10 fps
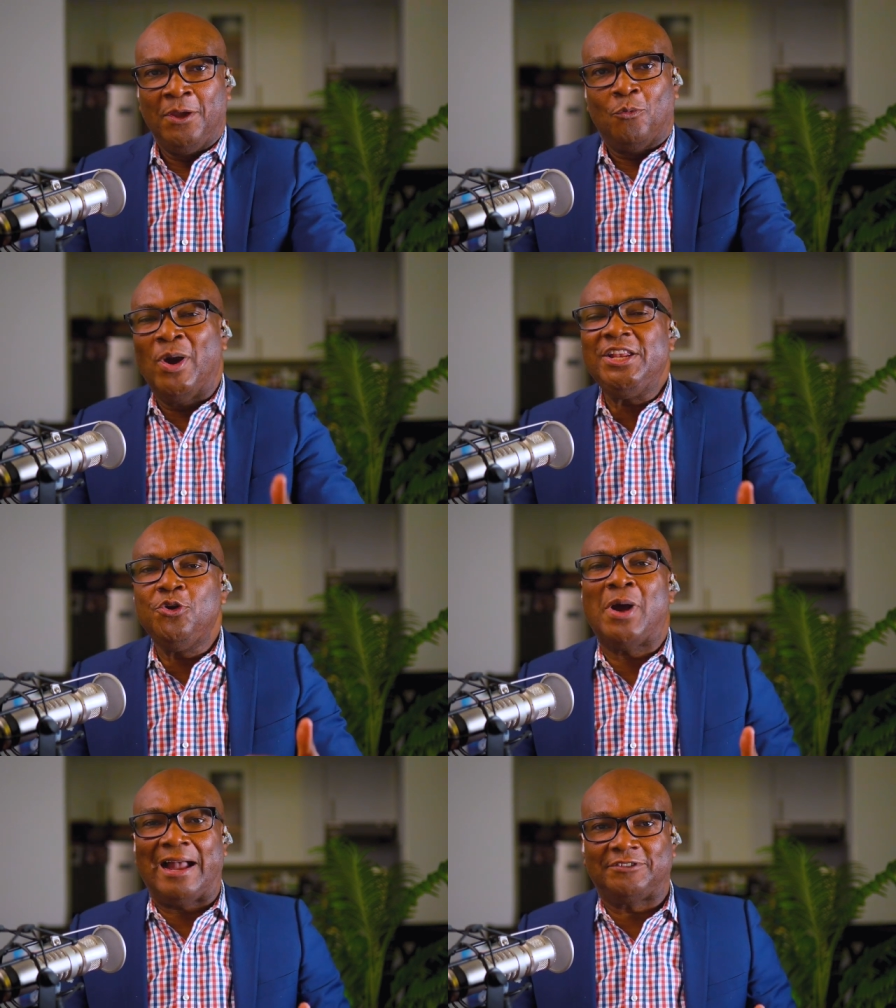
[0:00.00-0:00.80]
When
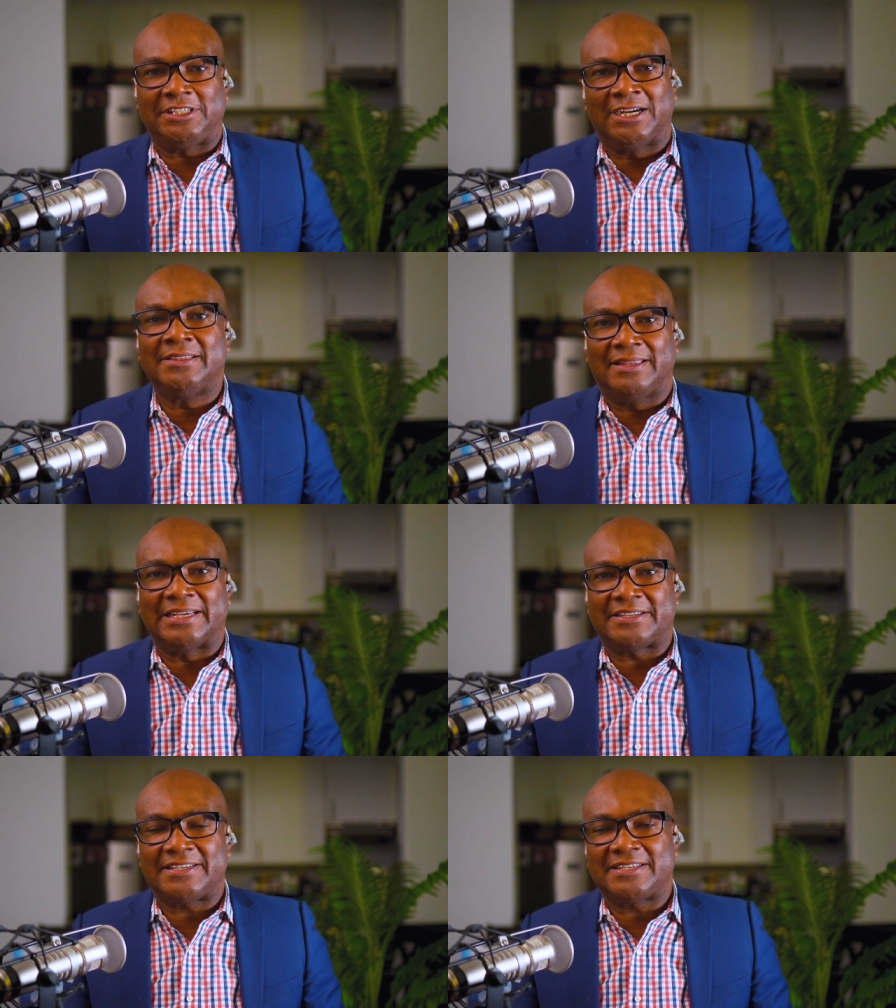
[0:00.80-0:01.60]
you have done
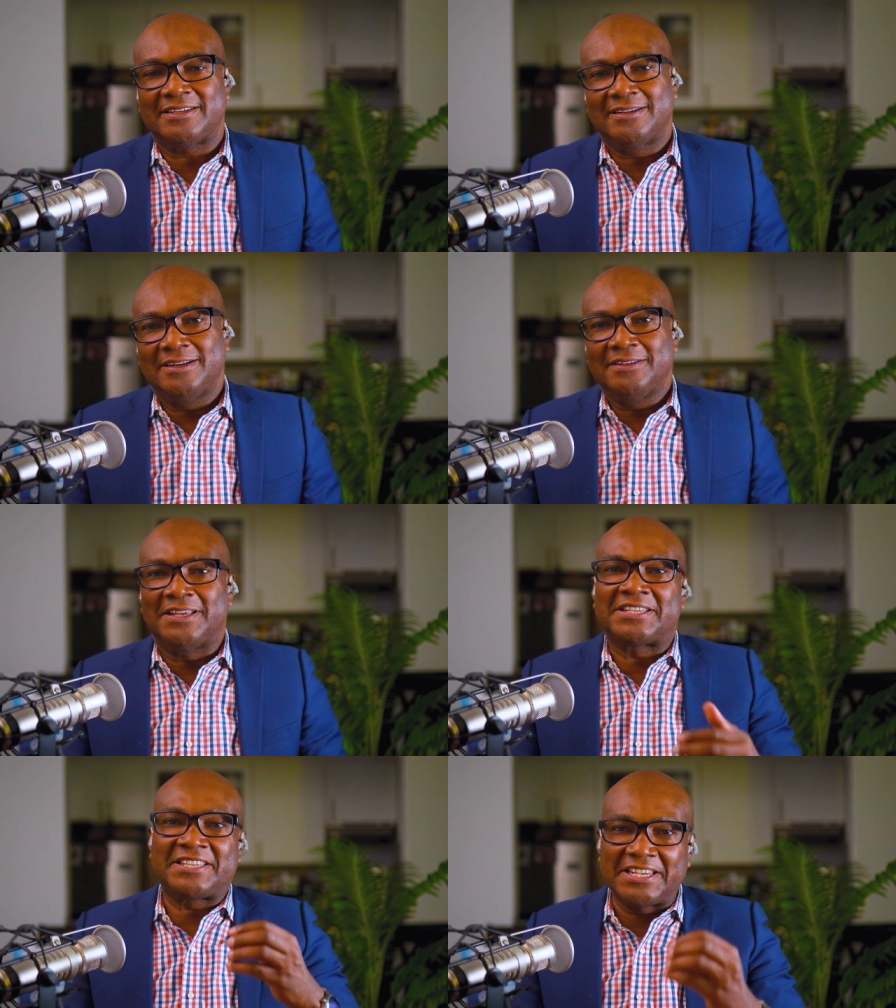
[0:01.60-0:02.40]
this,
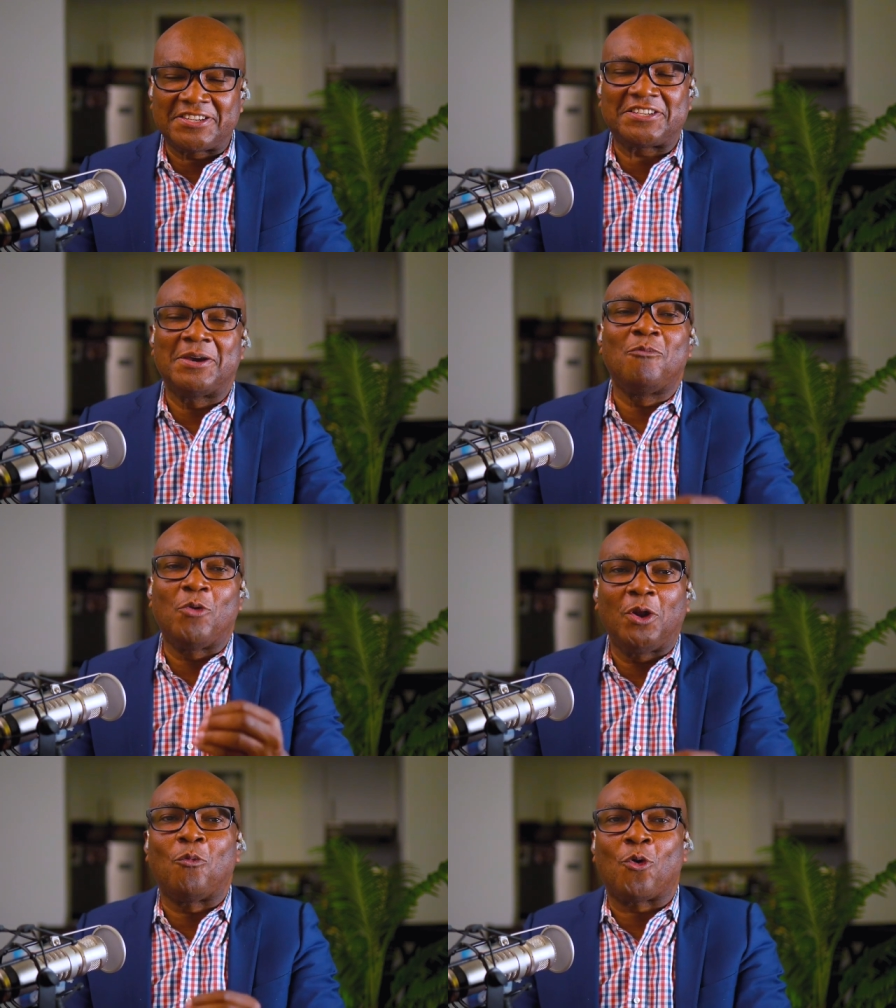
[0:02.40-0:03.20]
the system
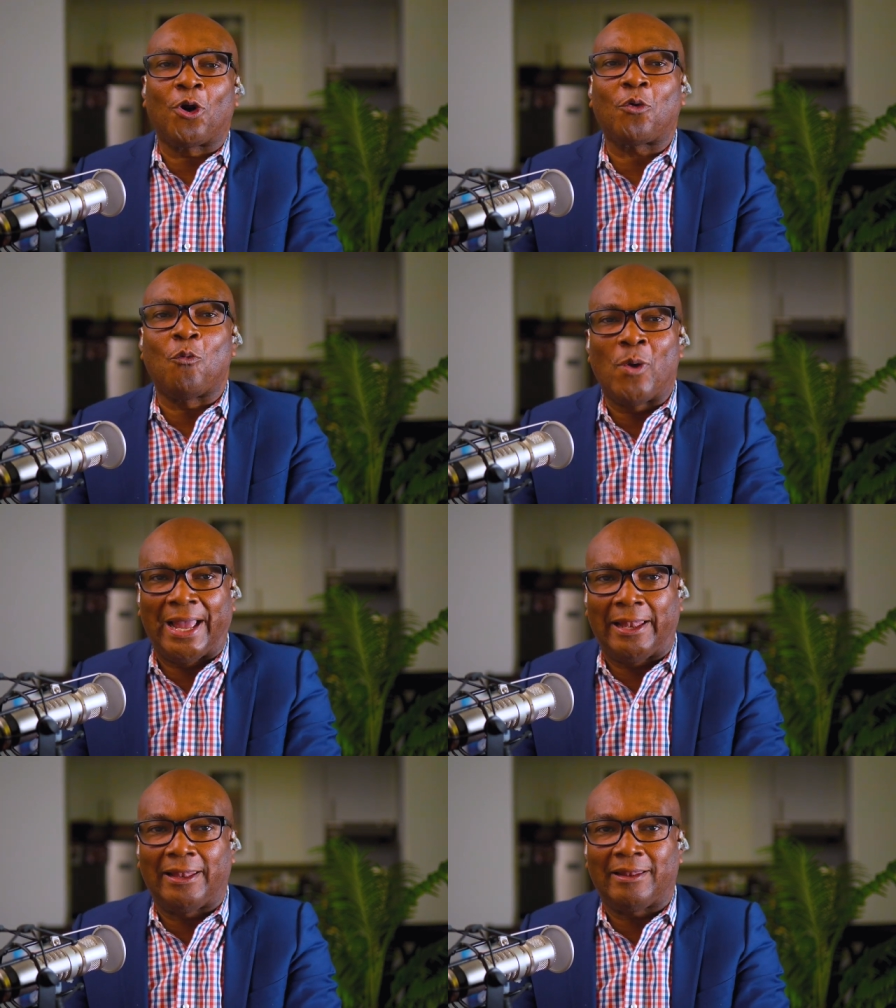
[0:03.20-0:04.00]
will work
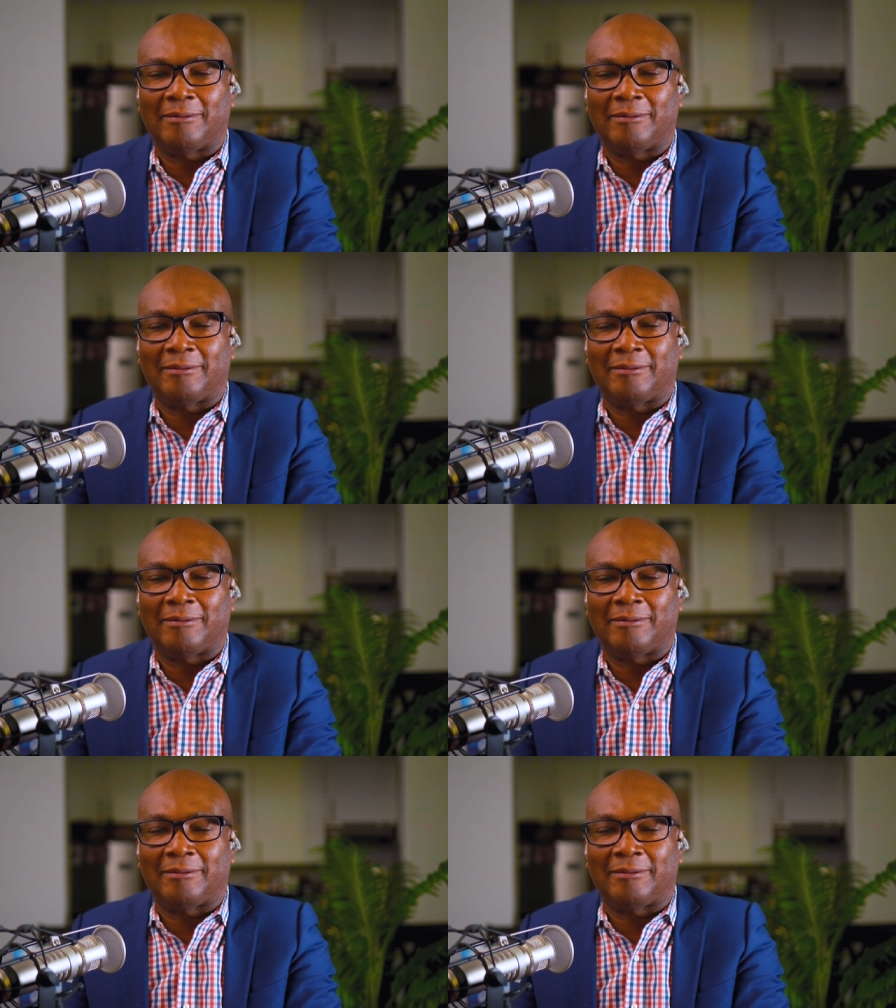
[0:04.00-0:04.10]
well.